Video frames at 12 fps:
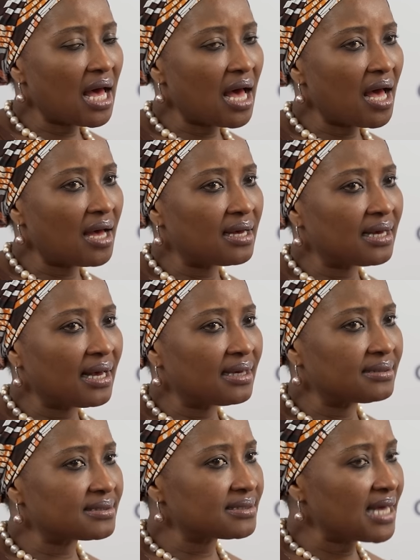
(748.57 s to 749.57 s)
Uh,
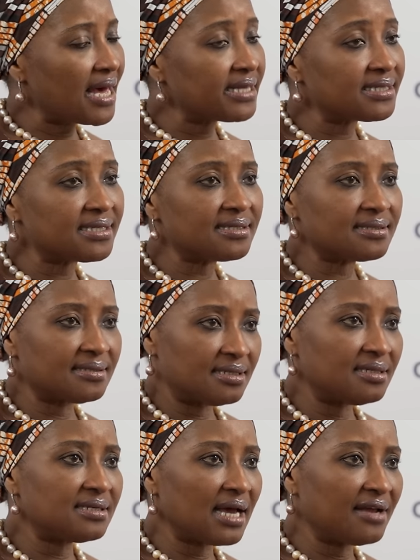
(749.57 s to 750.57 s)
scientists
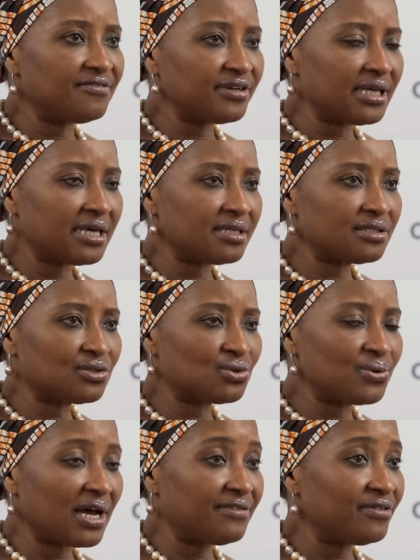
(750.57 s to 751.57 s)
need advocates
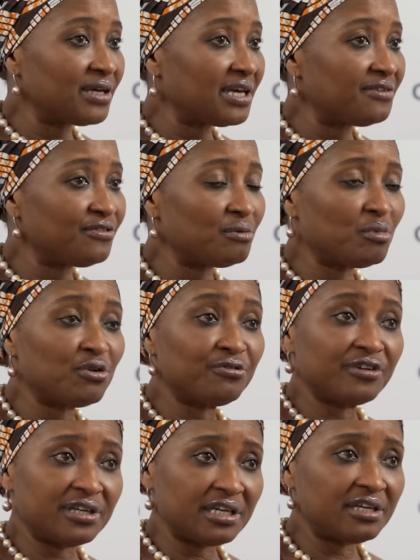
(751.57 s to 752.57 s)
to advocate for more
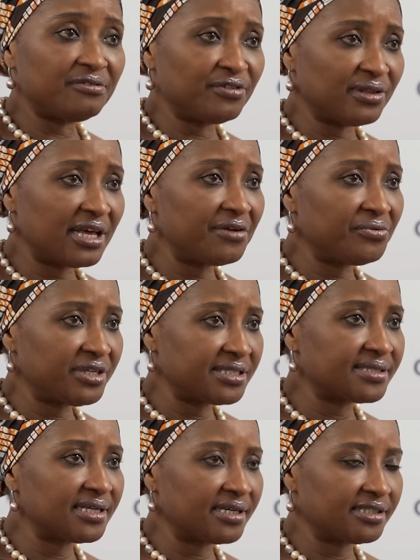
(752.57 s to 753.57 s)
funding for their
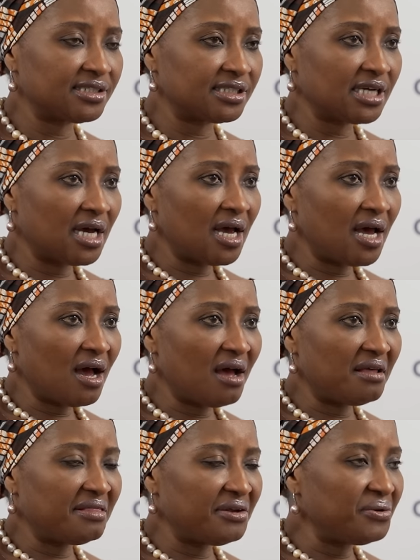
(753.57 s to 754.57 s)
research.
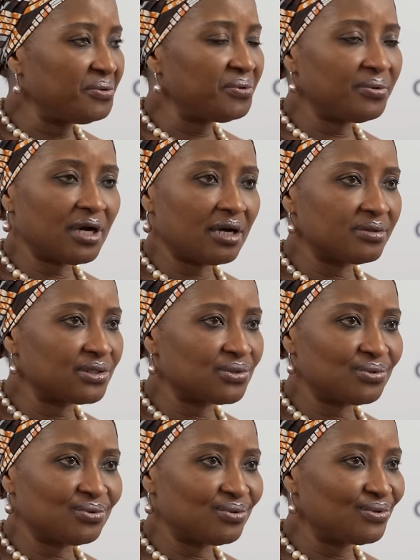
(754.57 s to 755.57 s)
Uh, they don't know how
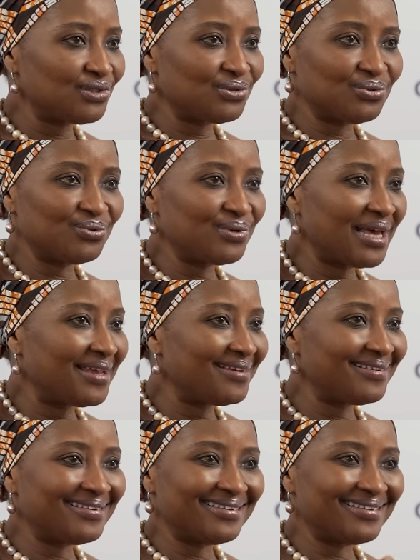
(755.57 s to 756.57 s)
to do
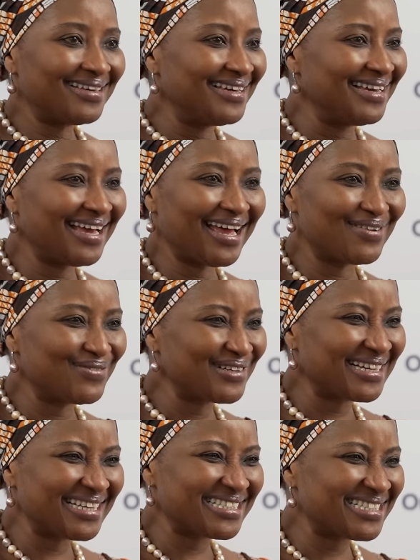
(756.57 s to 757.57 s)
any
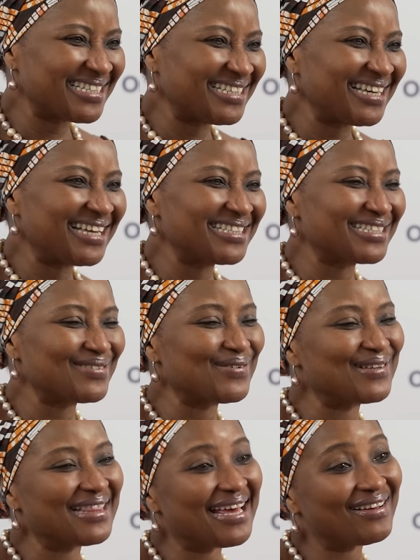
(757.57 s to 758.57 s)
advocacy, yeah, and
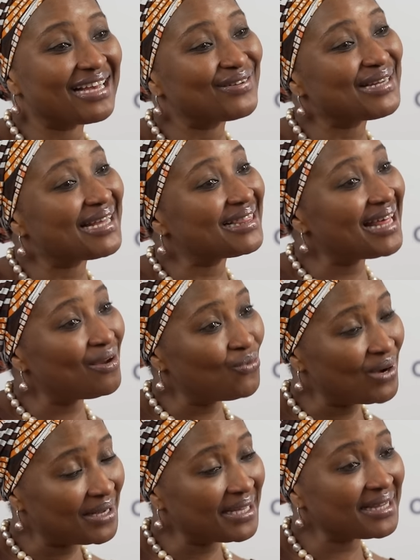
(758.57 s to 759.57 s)
so on. They're good at their
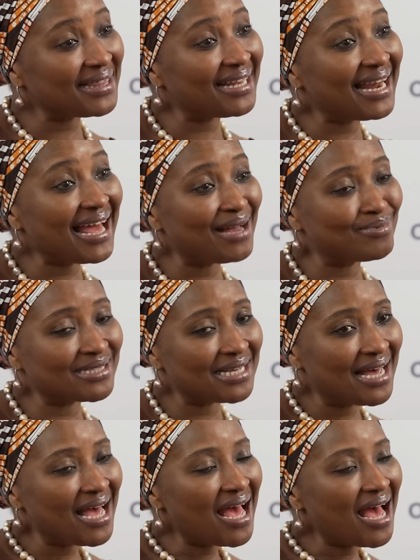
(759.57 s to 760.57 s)
work in the labs,
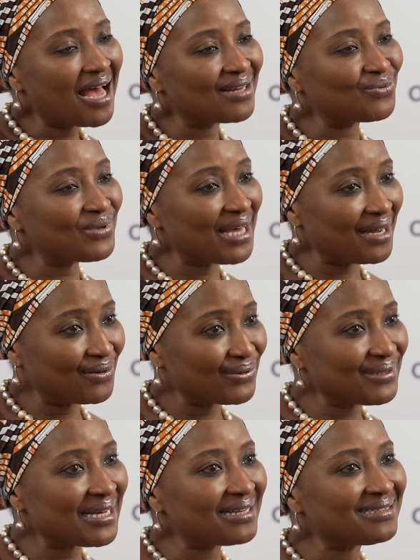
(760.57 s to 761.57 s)
and we are
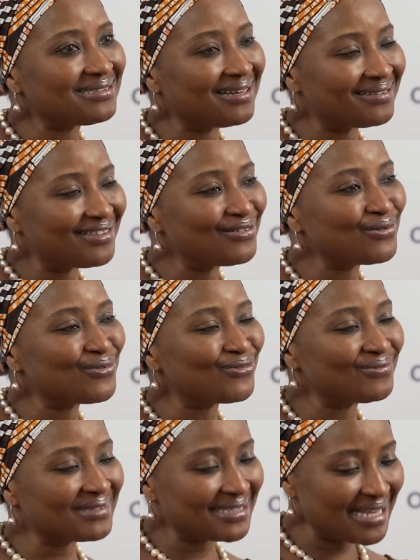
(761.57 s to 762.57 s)
good at uh, you know,
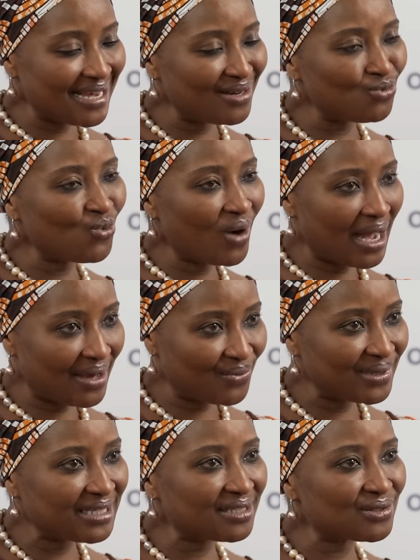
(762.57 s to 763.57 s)
saying why
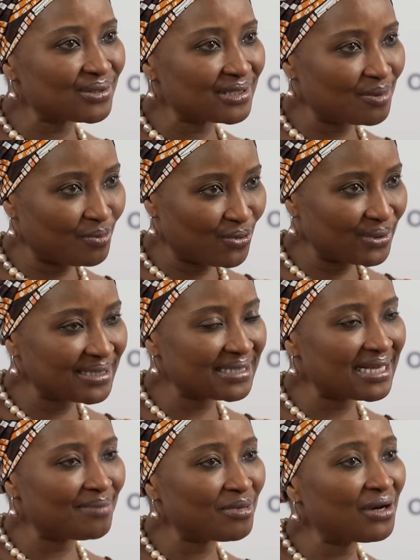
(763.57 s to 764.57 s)
we need to support
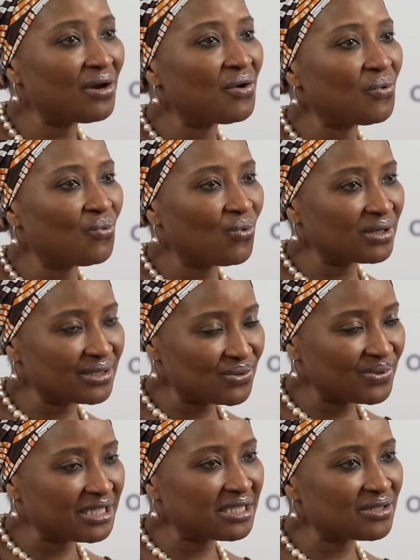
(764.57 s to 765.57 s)
them, what
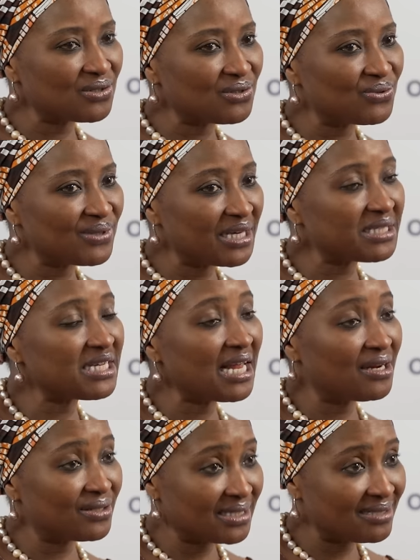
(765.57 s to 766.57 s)
we need to do. They
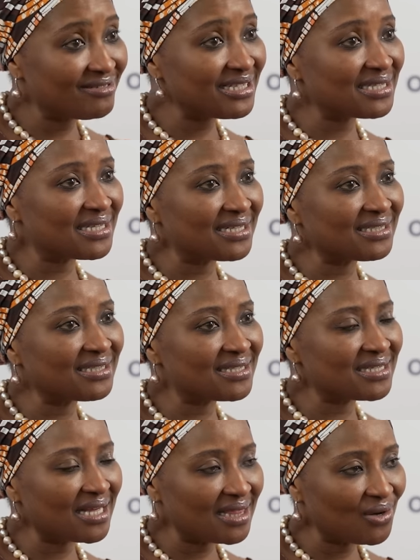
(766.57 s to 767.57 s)
tell us the research
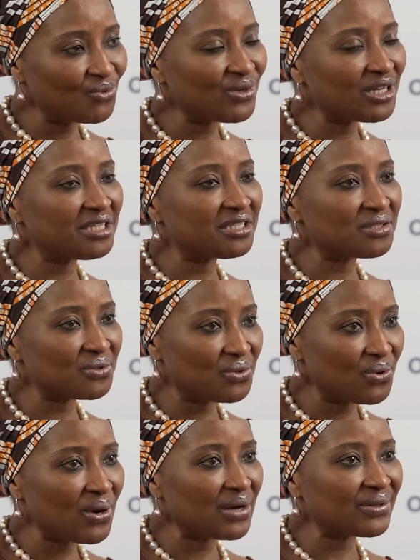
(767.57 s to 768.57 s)
is, and then we need to
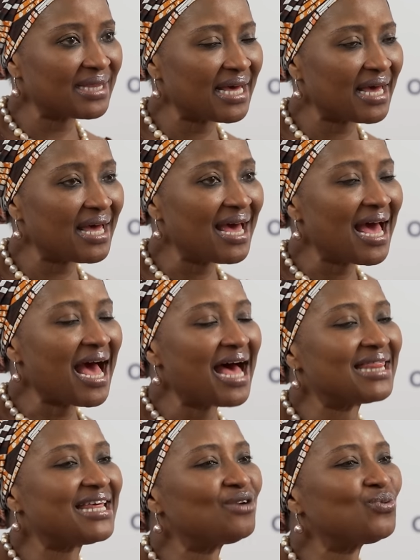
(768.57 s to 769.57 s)
go out there,
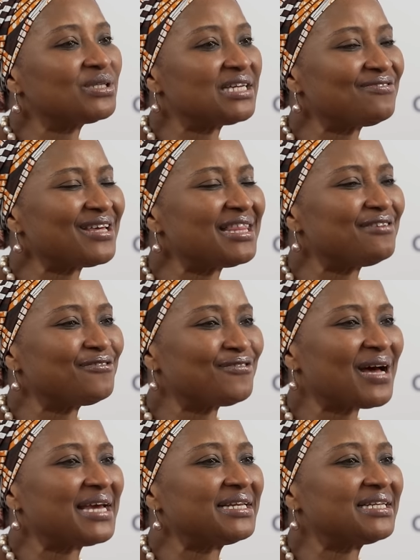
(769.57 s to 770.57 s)
and then whatever they
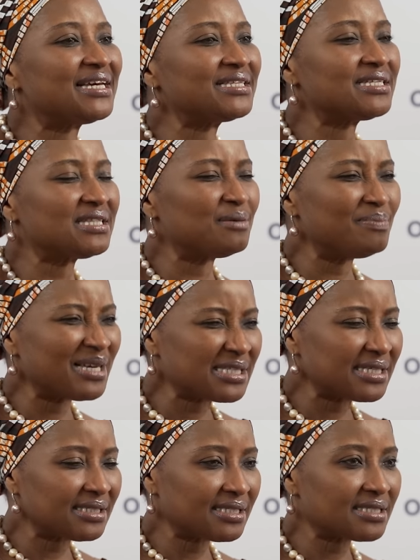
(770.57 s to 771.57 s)
find, getting the
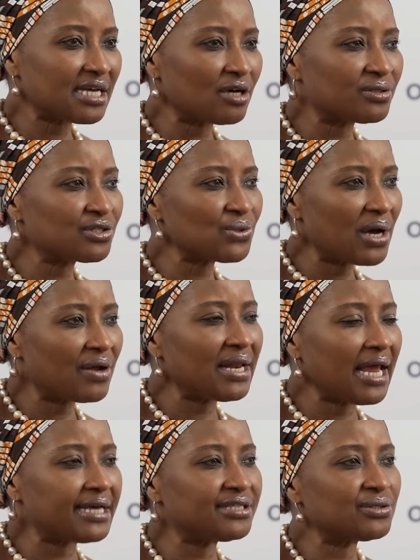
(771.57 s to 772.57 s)
messages out. So I'd
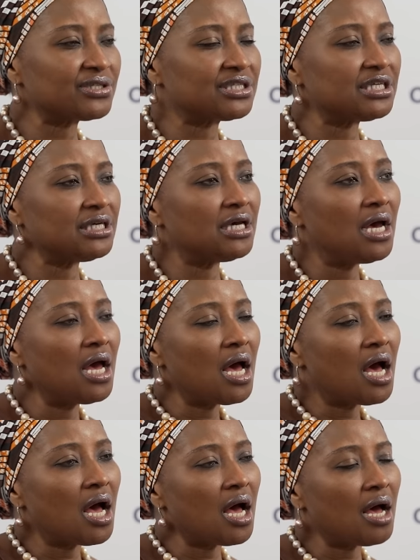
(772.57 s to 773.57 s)
like to see
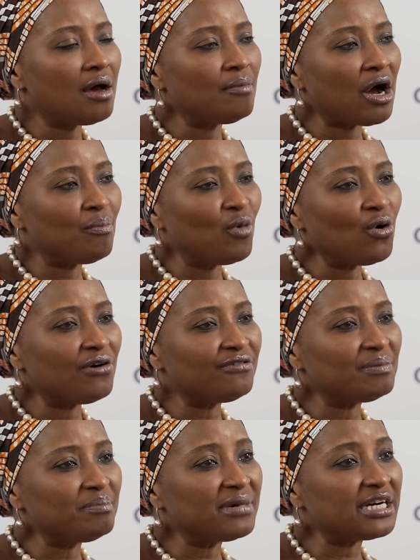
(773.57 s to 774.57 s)
uh, more of
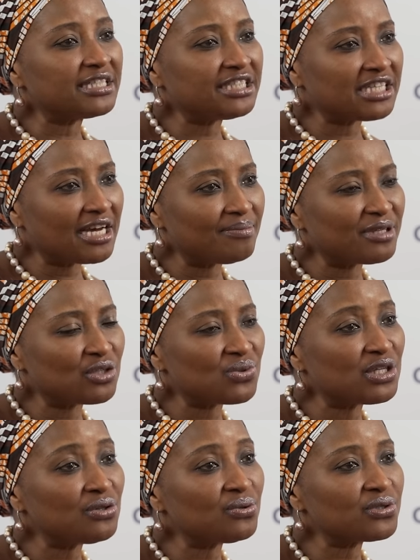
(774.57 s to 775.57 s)
a merger
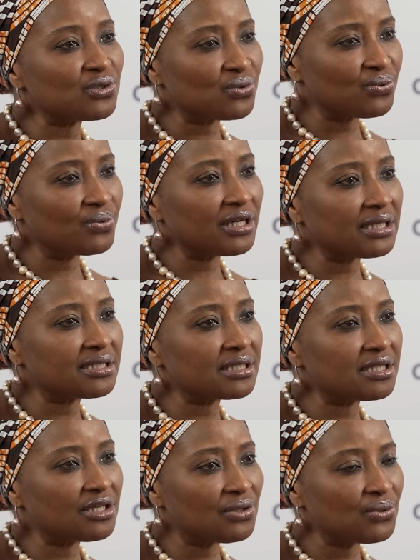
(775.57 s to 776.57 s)
between those two worlds
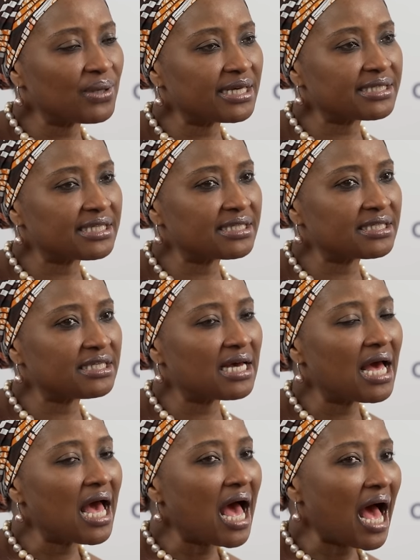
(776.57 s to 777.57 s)
in the U I C C,
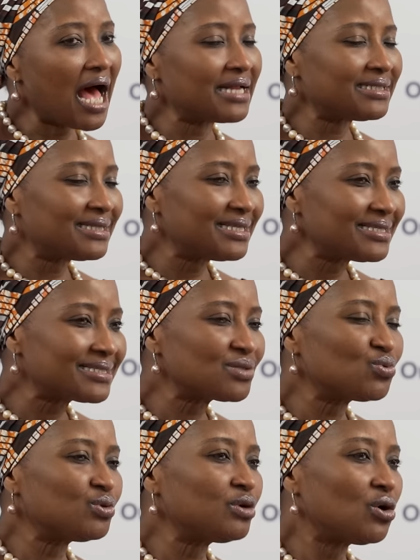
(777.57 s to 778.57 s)
and
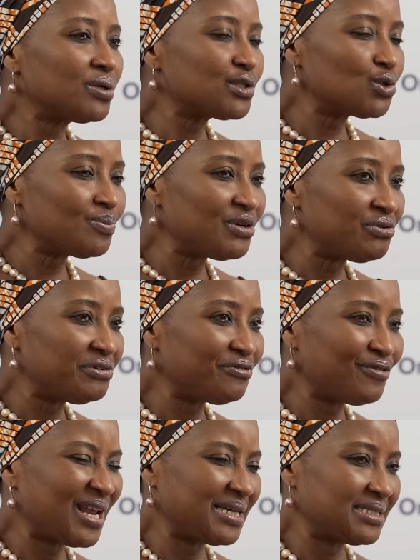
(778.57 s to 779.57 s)
this will also be
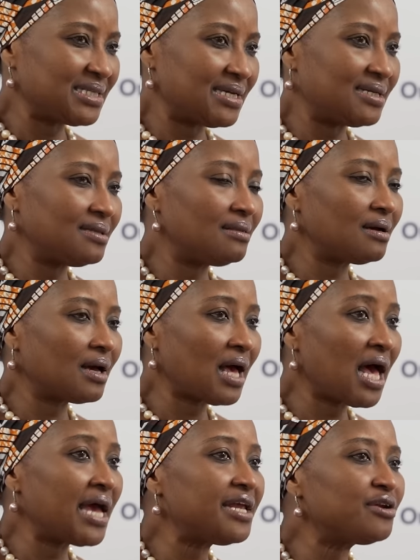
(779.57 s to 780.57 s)
reflected in the
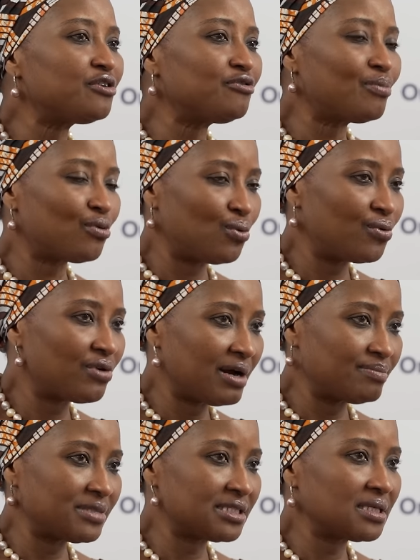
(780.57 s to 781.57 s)
kind of
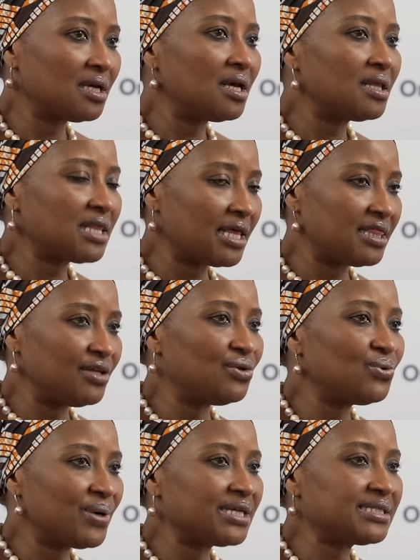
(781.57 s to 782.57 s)
programs that the
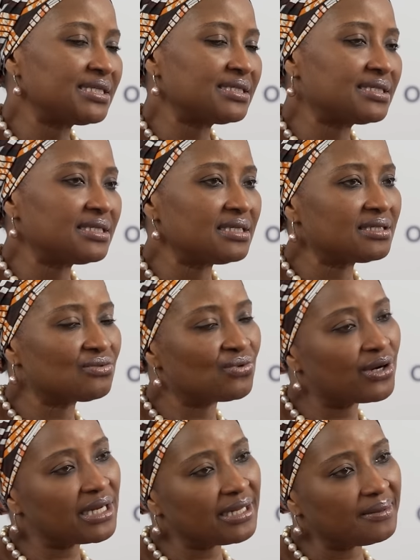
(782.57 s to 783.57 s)
U I C C is
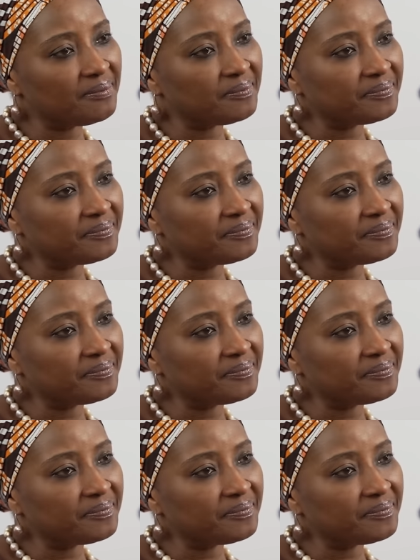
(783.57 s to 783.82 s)
running.